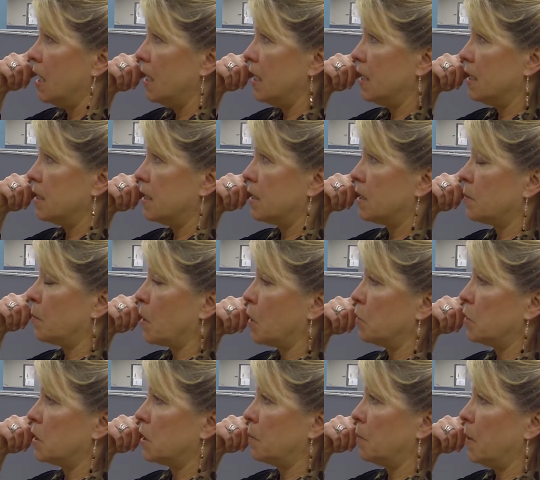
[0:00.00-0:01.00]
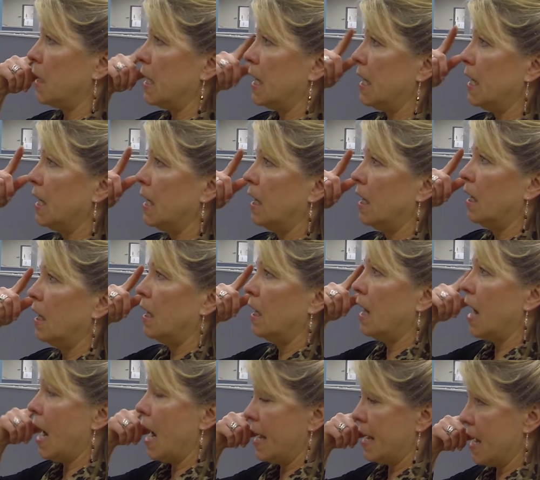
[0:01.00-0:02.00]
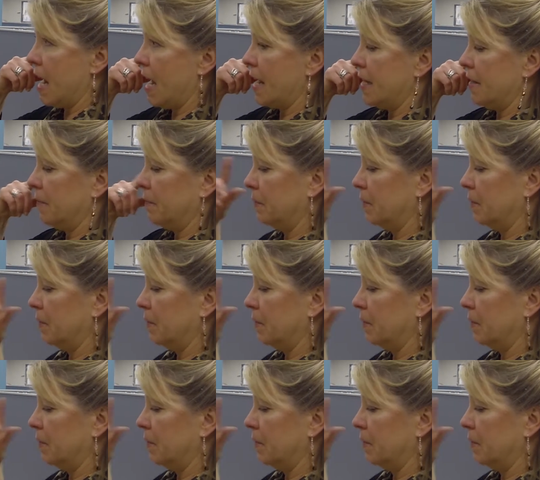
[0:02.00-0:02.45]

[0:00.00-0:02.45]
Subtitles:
is supposed to be eye height.